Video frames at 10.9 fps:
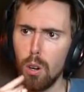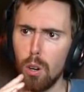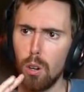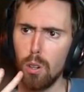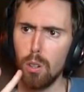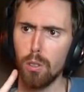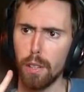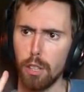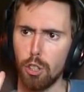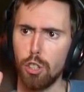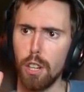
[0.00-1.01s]

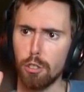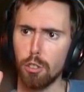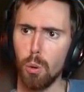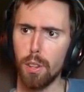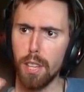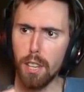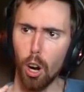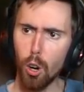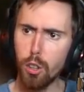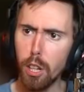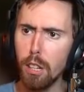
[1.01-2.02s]
Holy shit. So
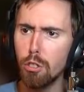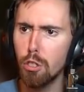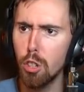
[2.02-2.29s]
are these